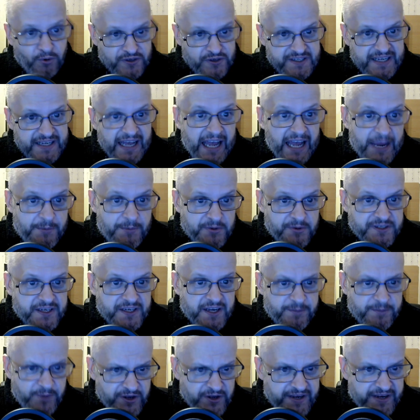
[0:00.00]
wasn't able to
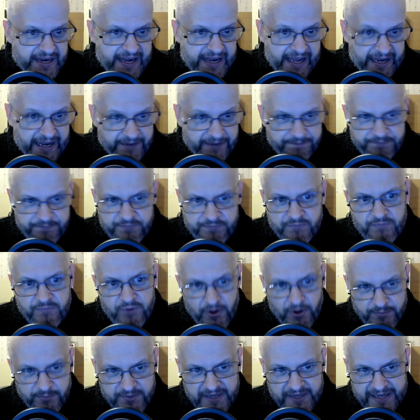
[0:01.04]
communicate
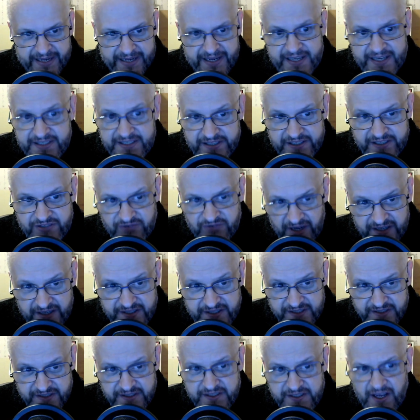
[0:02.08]
properly his
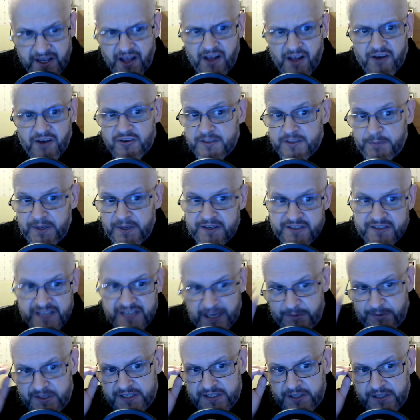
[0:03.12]
instructions was because
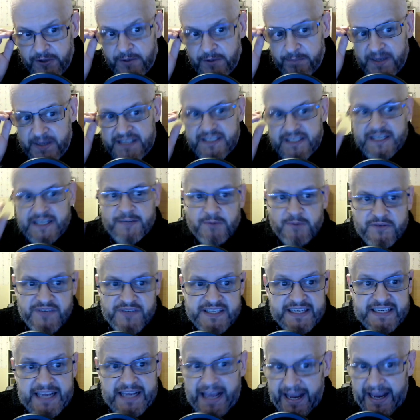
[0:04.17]
he was too busy with
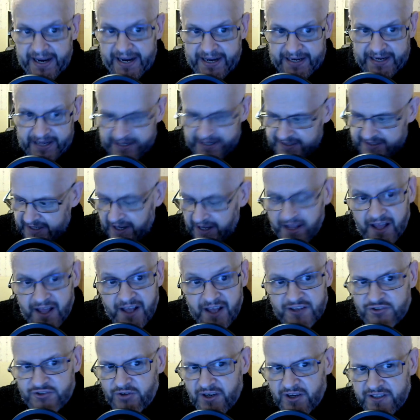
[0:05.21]
his calculator
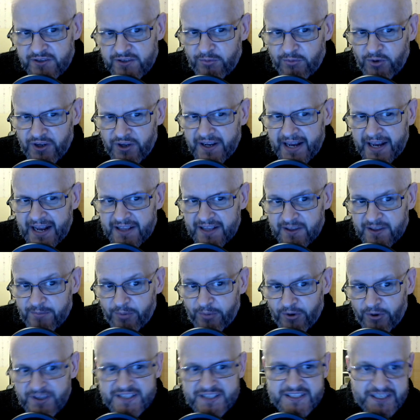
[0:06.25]
trying to work out the
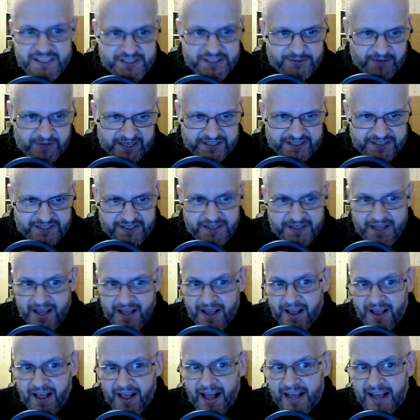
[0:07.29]
point situation
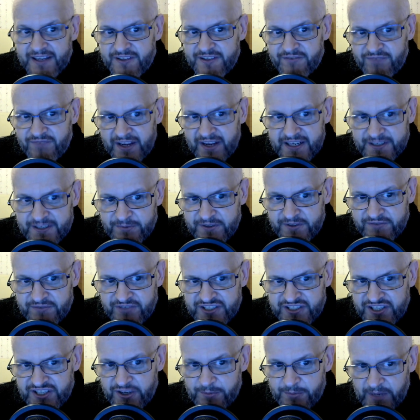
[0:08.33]
as the race was
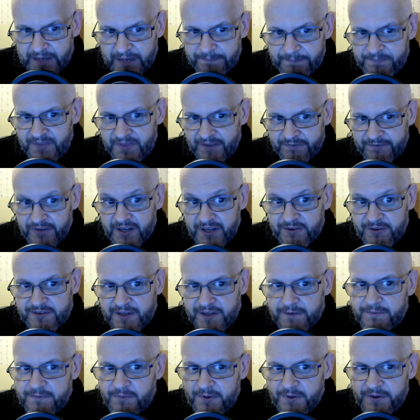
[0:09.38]
resuming and think to
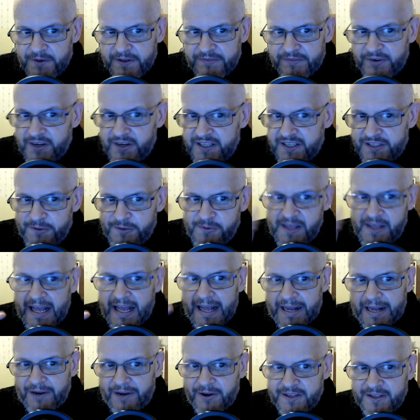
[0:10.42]
yourself, well, if I do
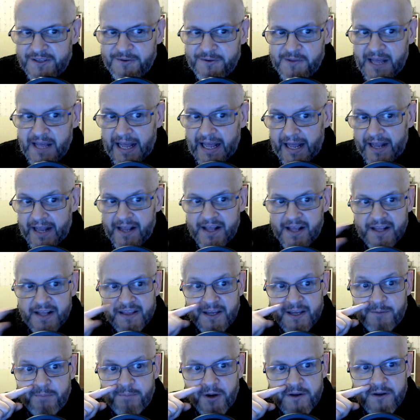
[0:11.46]
that and I do that,
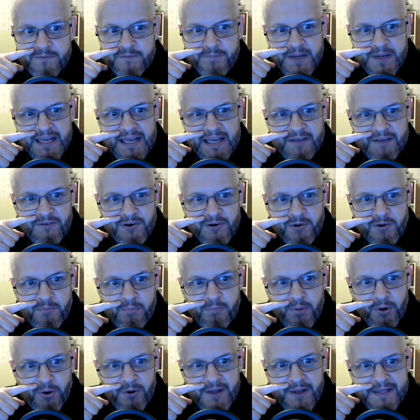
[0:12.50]
they'll both be level on
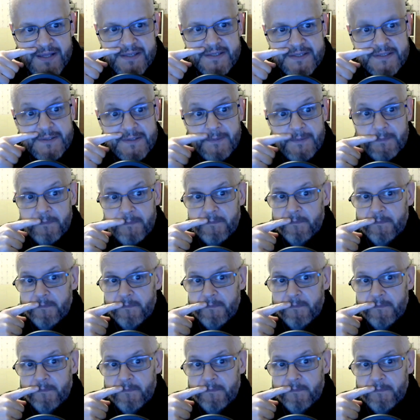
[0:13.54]
points.